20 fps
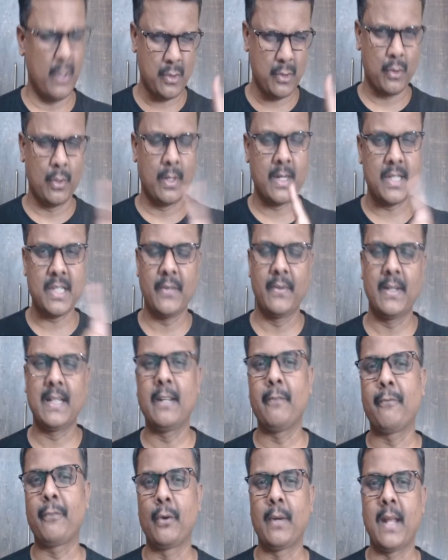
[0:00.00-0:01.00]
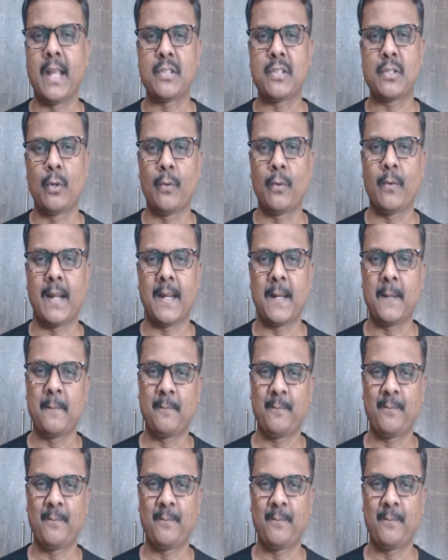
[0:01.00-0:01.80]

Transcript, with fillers: You should receive it in a few days. Don't worry.